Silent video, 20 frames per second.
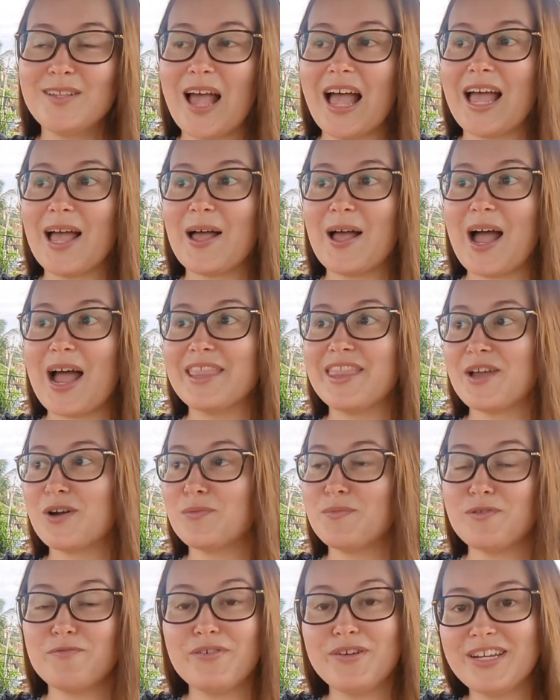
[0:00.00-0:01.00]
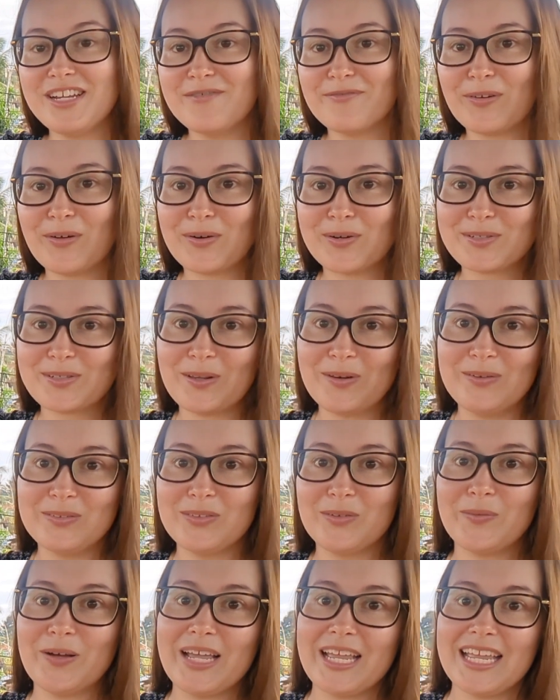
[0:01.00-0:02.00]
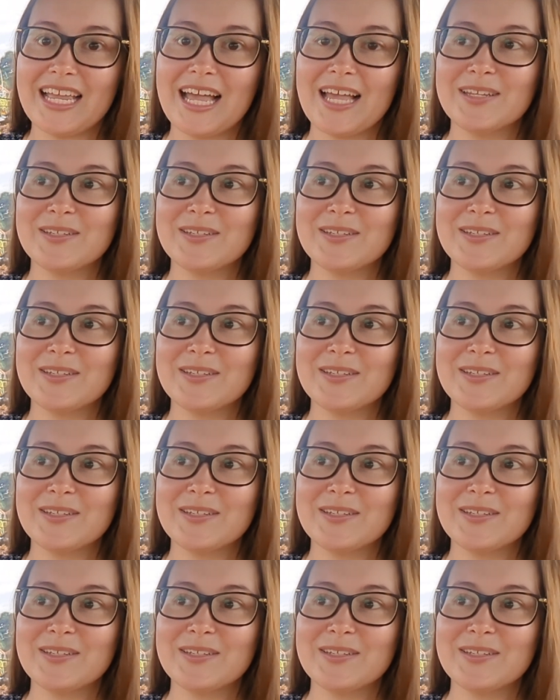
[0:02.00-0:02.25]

uh, and there will be reading vlogs along the way,